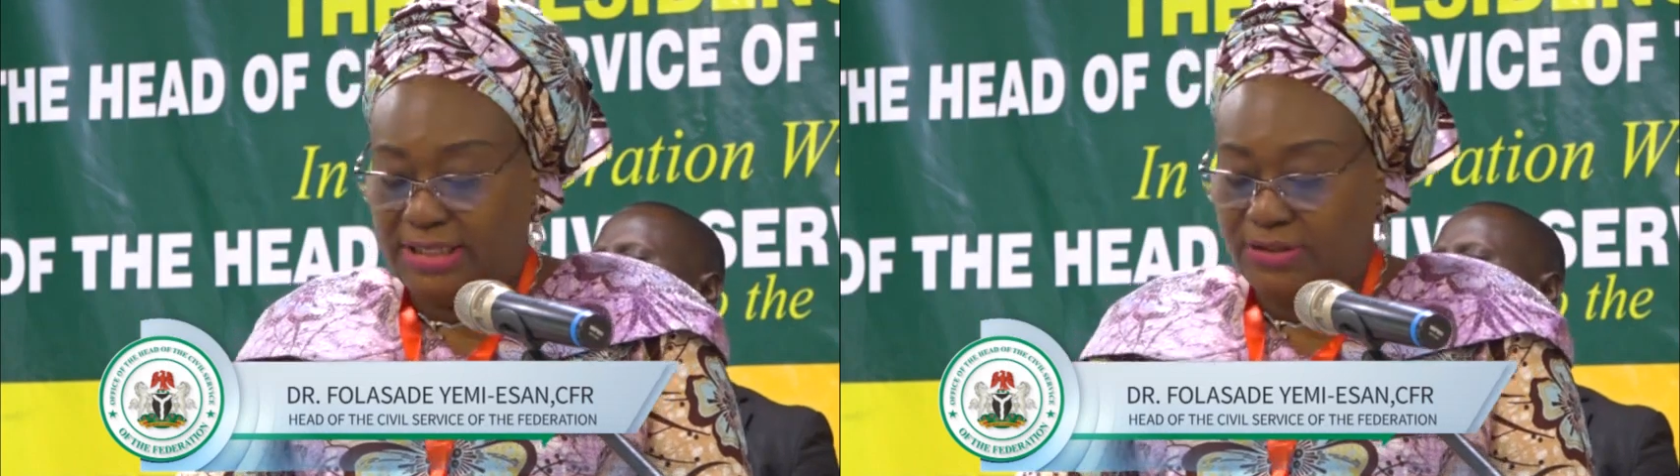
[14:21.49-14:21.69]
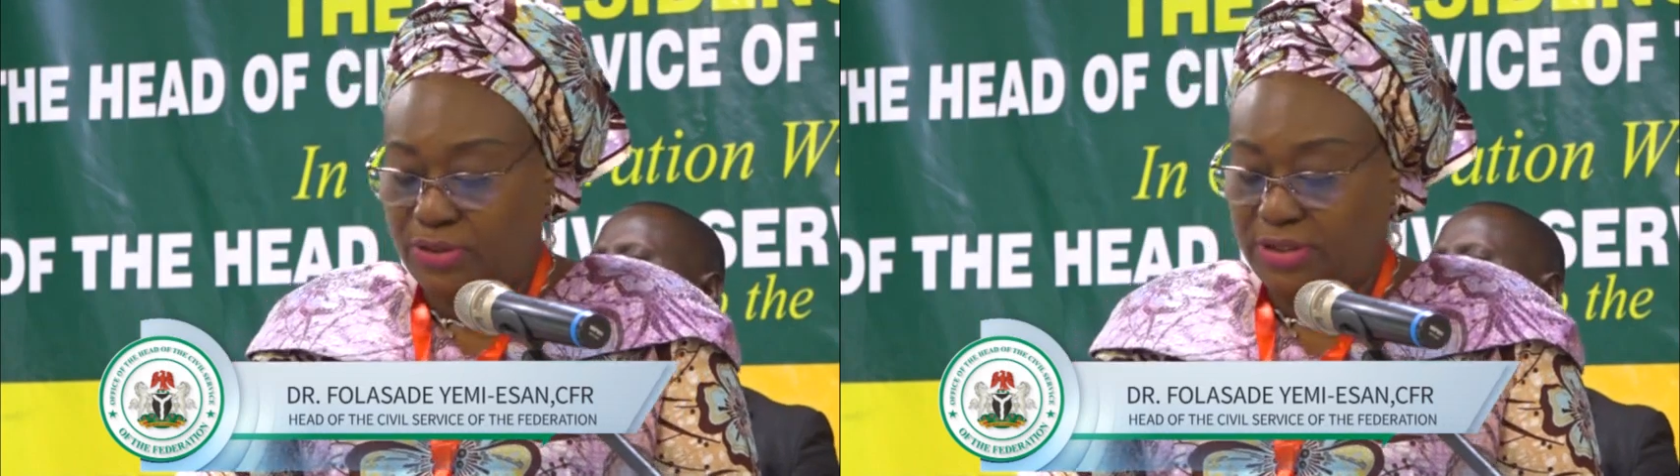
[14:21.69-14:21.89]

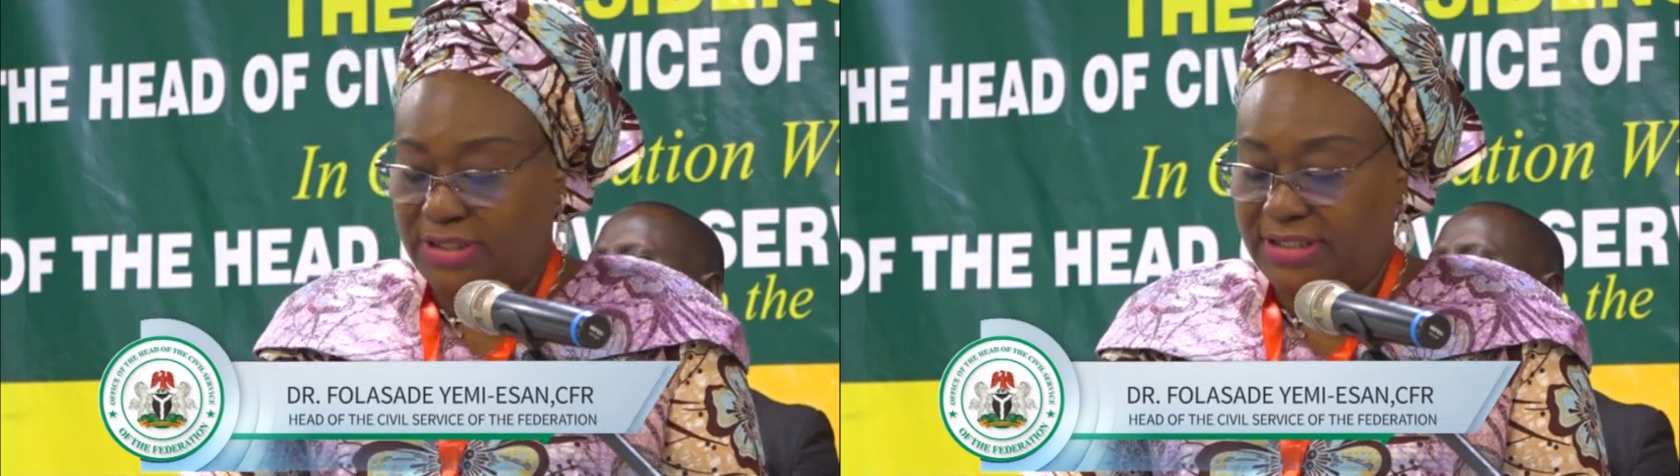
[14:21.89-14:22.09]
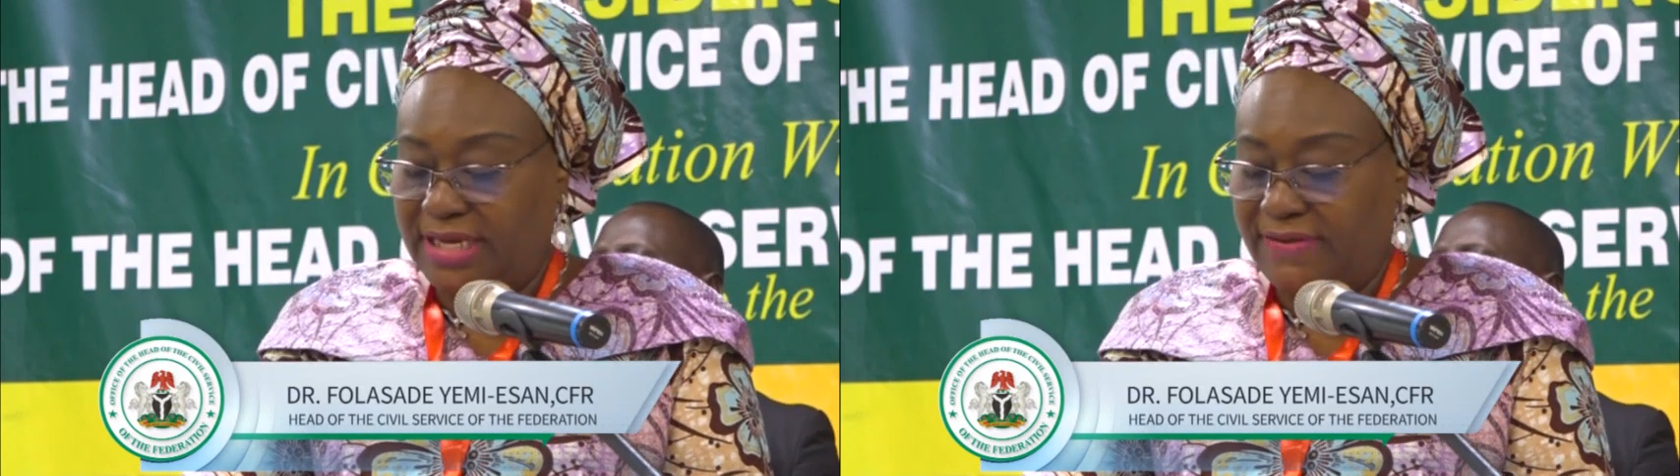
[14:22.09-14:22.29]
into the
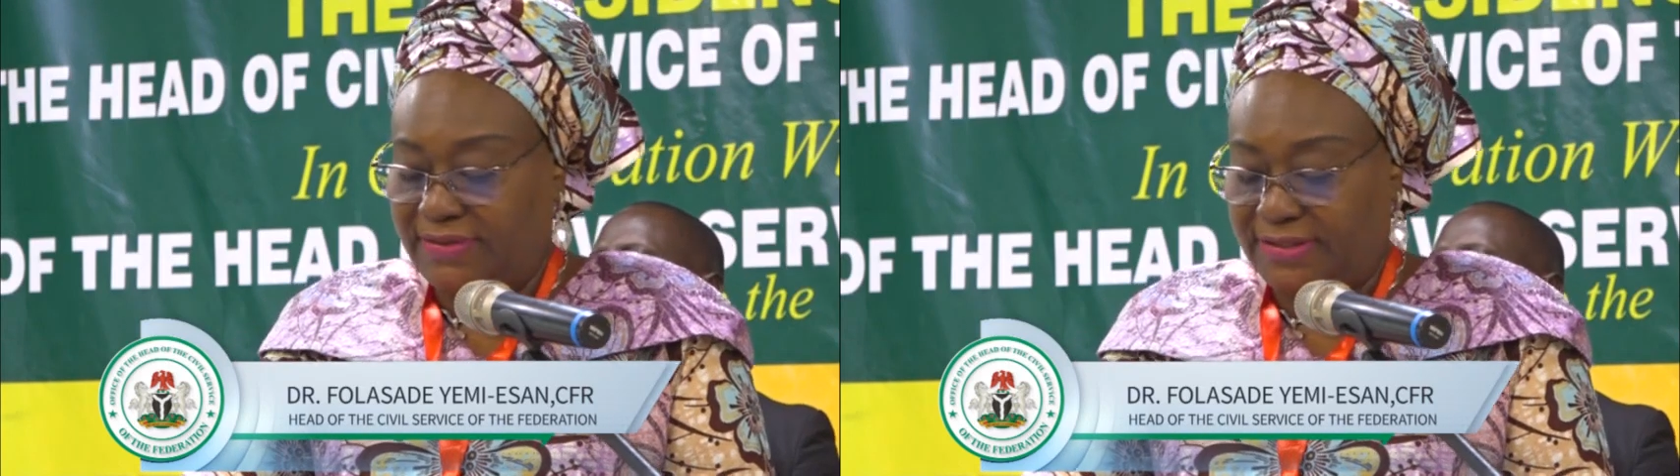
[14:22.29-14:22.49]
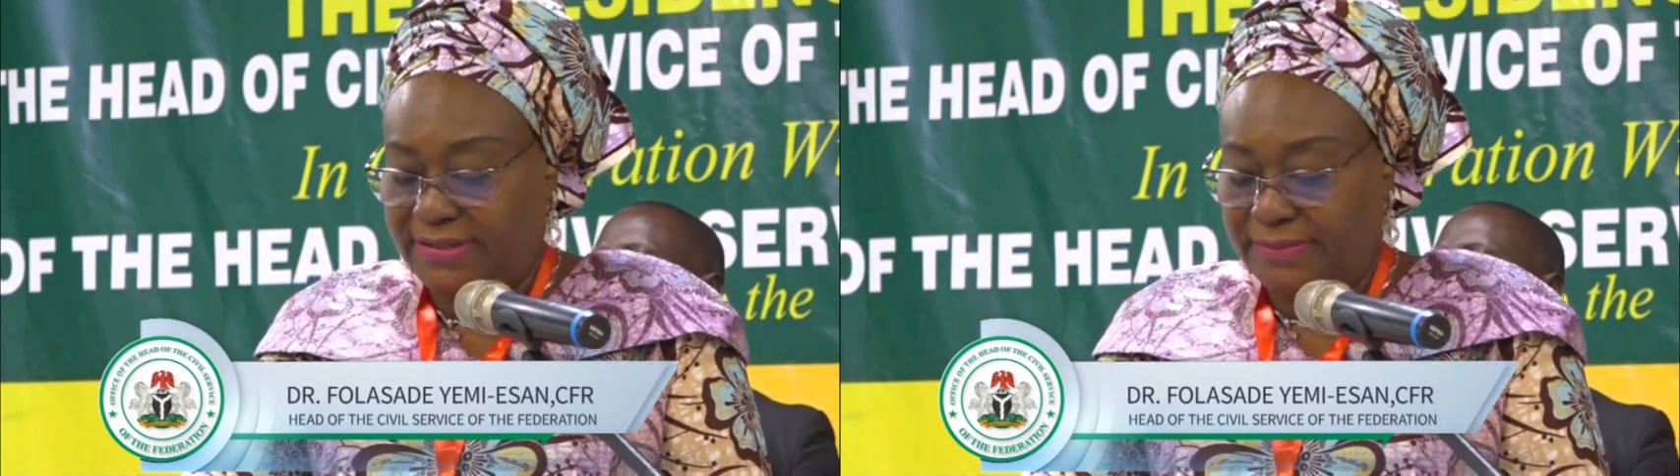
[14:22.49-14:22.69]

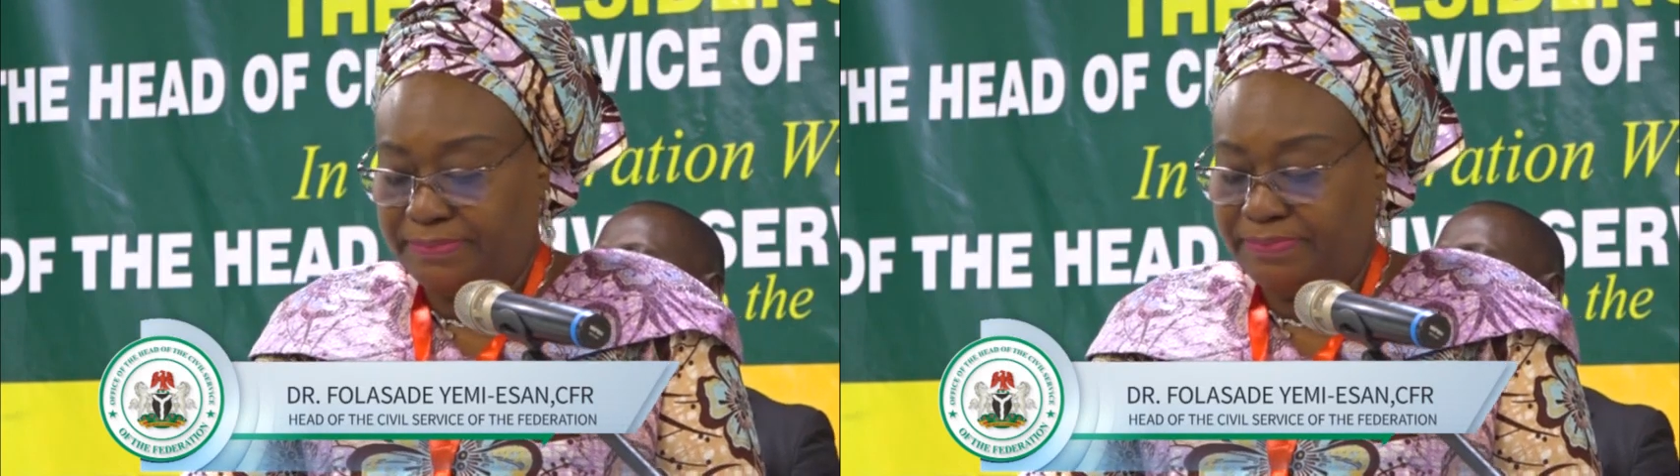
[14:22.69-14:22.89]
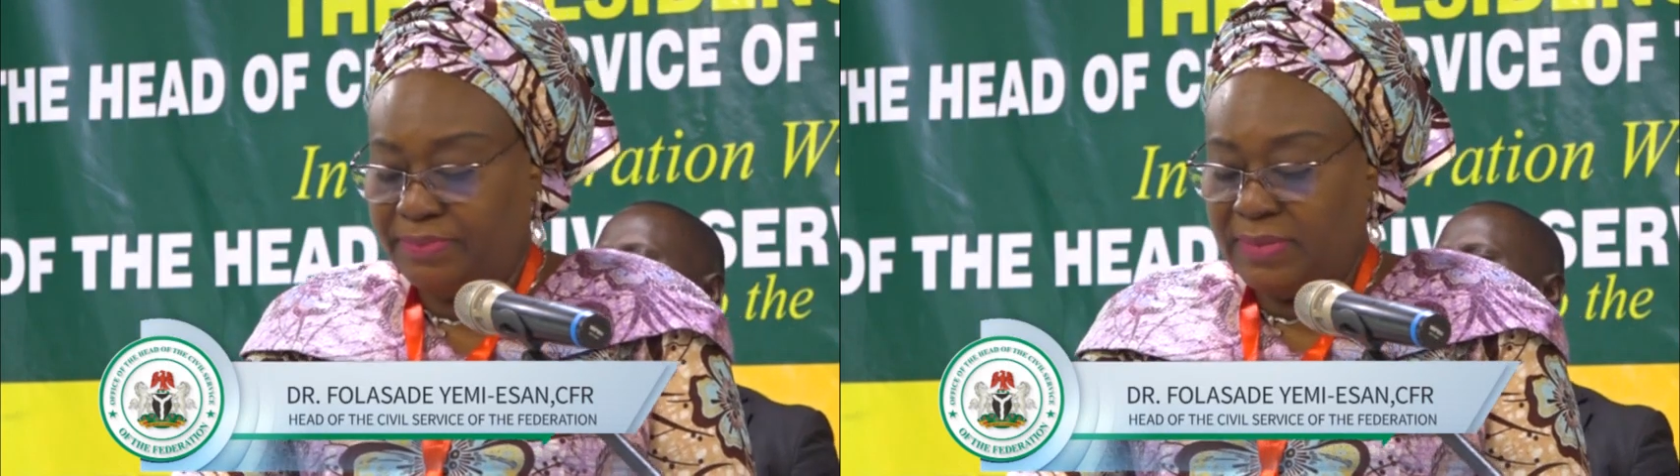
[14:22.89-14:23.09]
service,
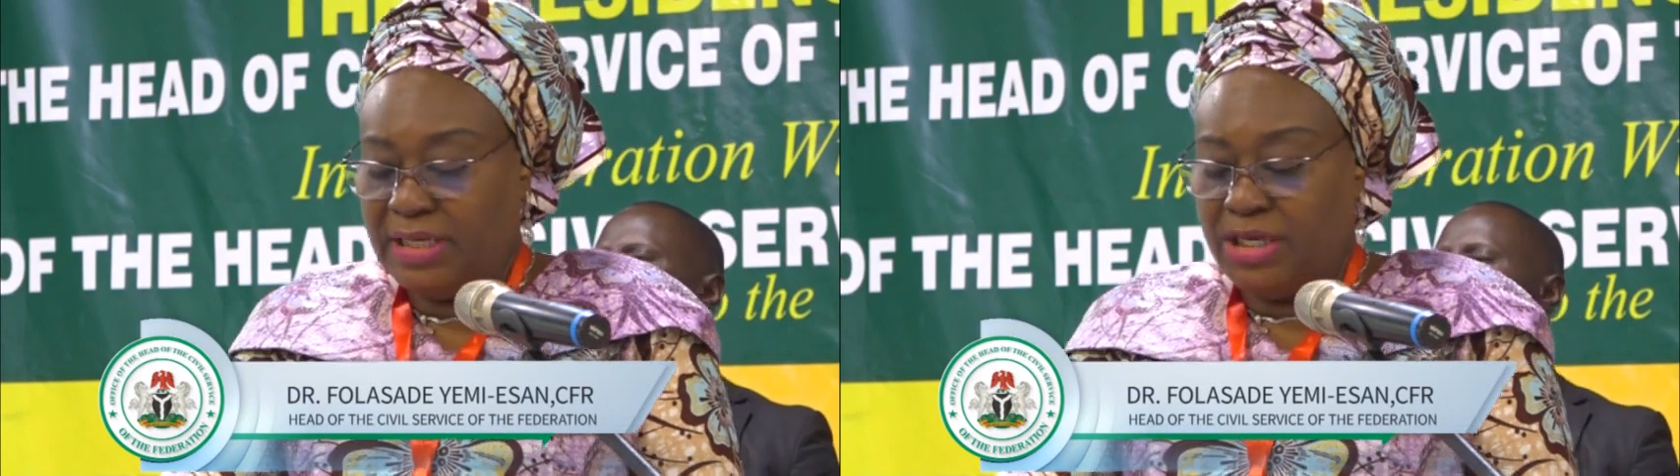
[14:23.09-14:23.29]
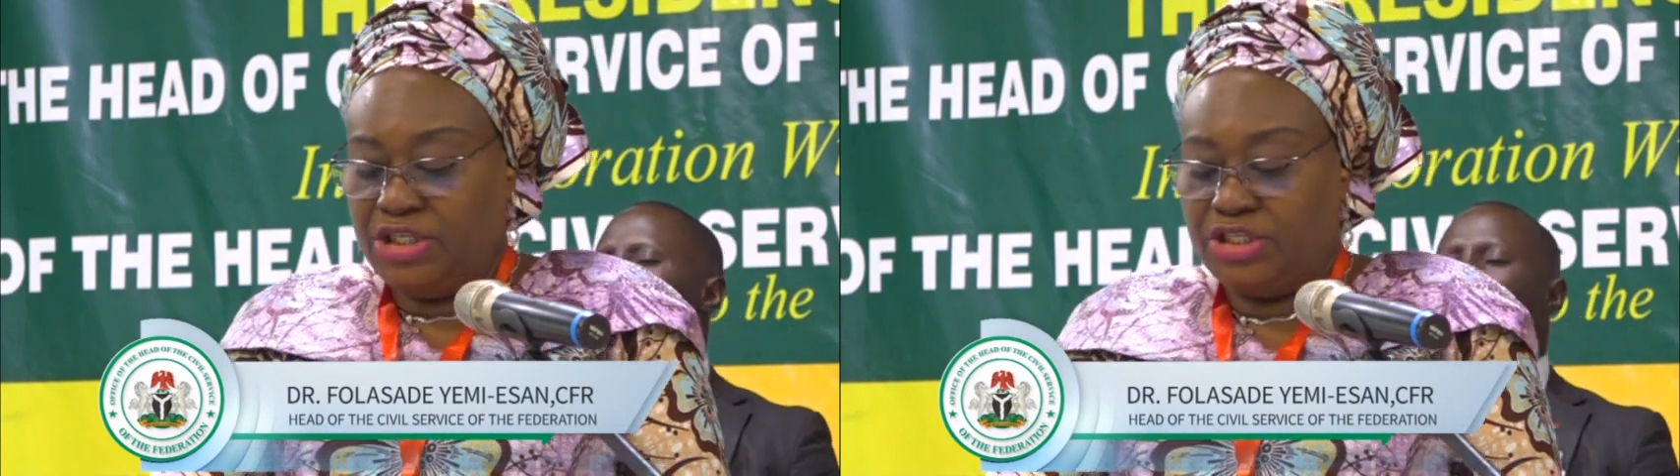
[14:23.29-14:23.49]

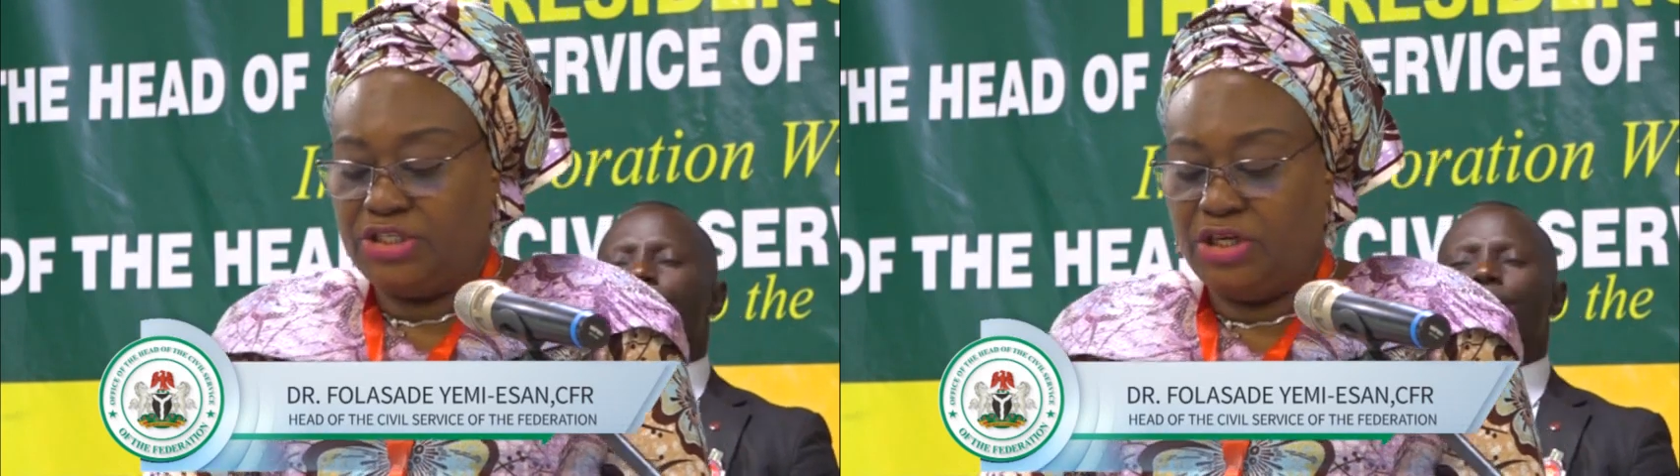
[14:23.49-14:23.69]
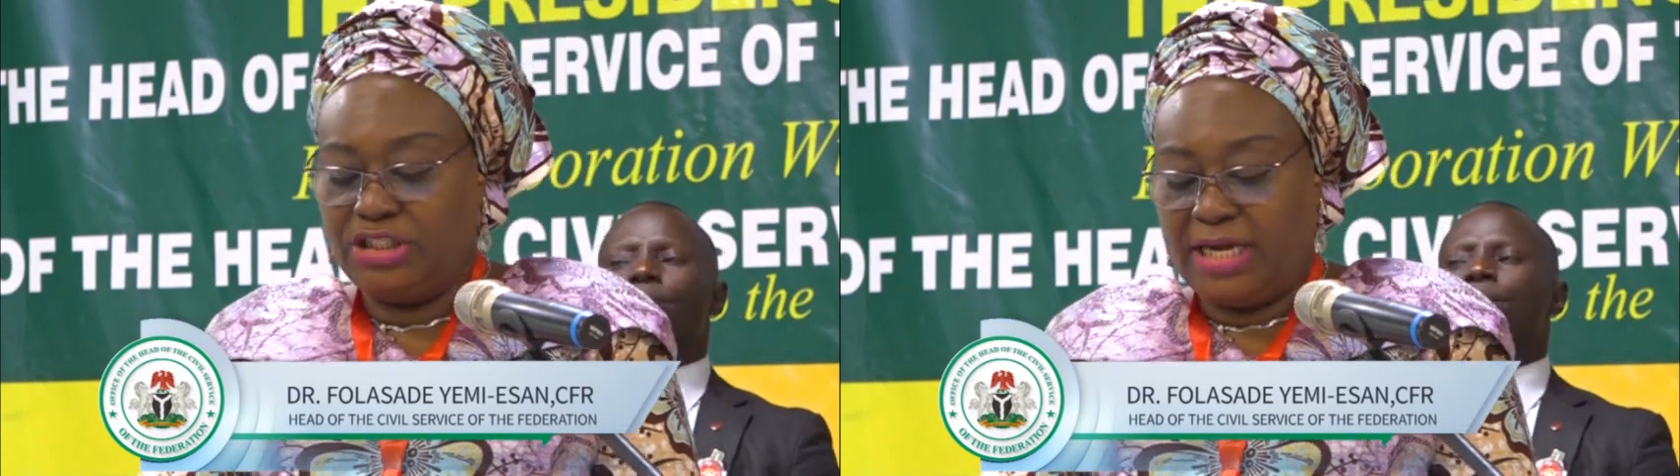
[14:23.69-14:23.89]
such